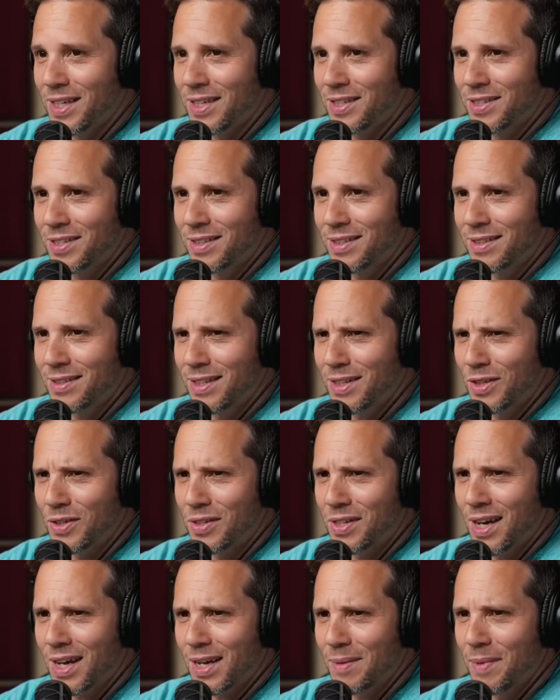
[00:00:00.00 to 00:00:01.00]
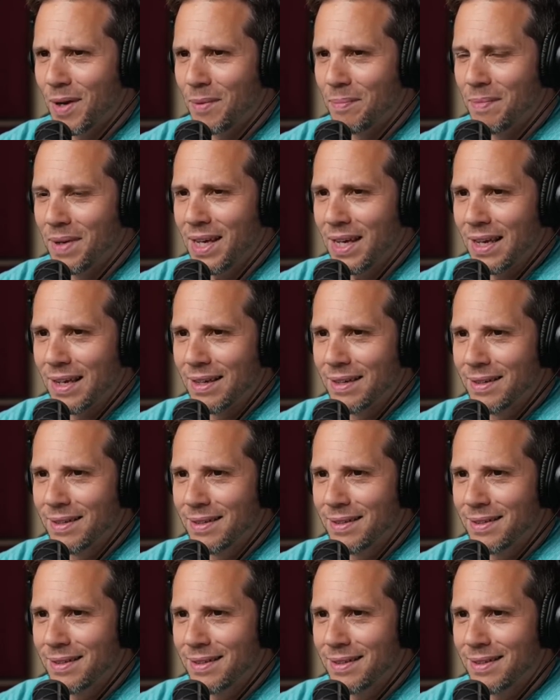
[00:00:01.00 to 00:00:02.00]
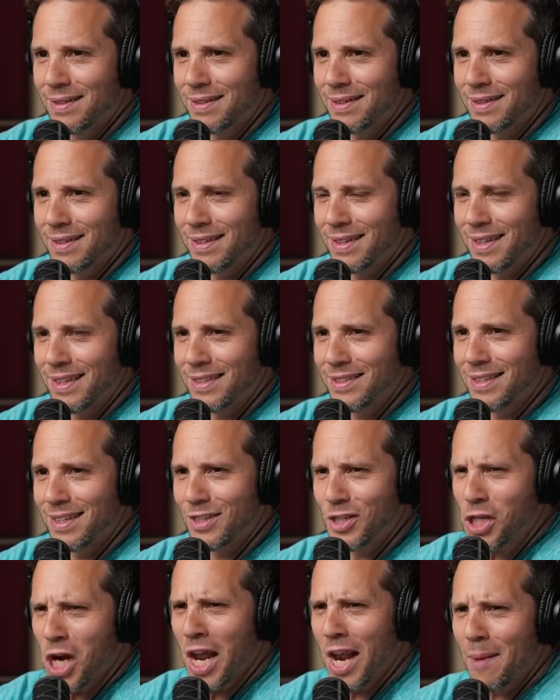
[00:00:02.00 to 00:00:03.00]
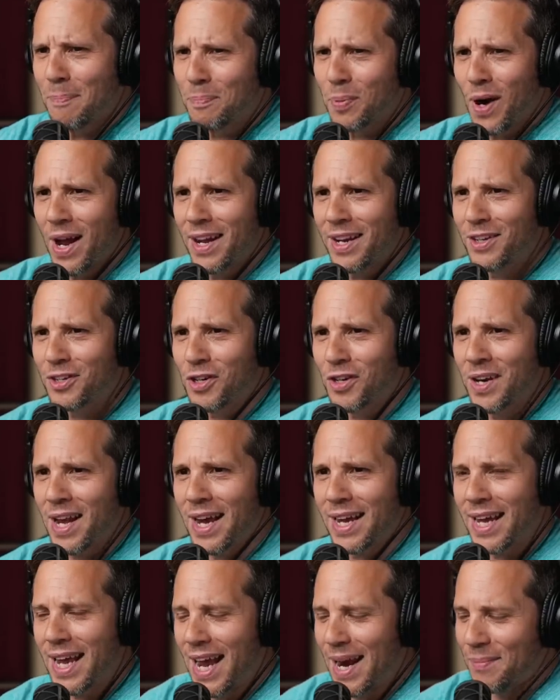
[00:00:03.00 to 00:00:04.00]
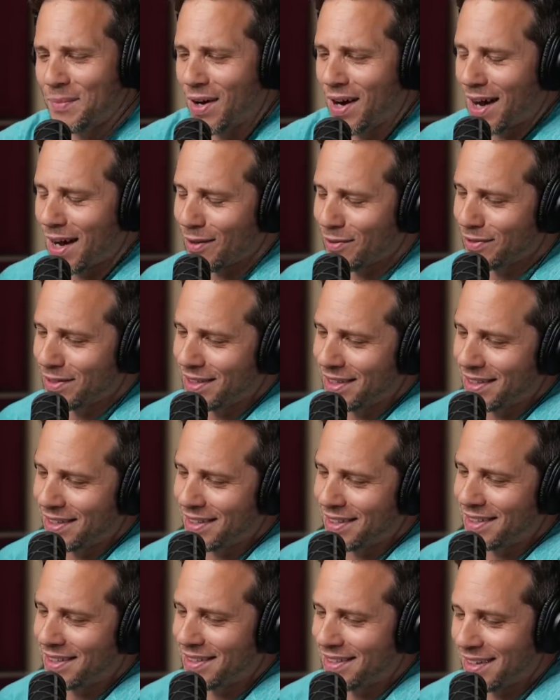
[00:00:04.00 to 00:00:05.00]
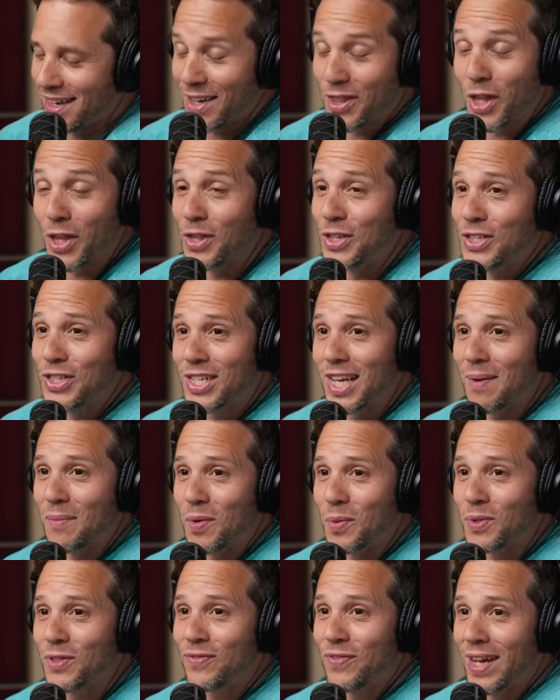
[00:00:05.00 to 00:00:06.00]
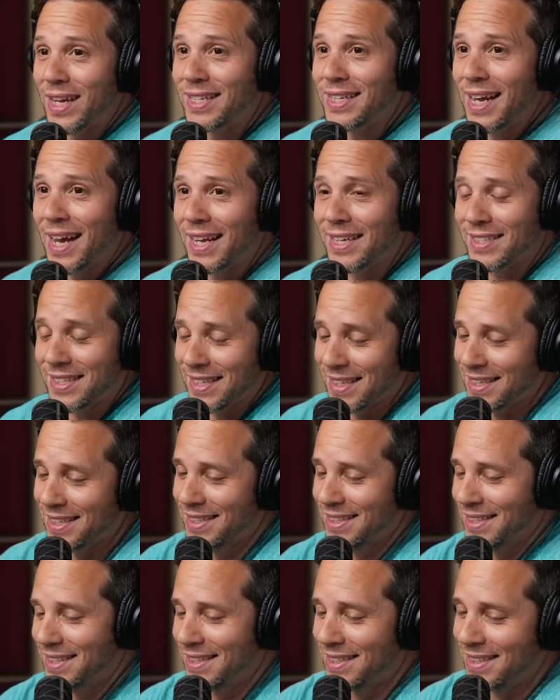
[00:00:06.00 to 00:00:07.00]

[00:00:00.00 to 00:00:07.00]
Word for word: says, I think they're talking about me. And they said, shut up, Brandon, turn that camera off. I thought this segment was fantastic.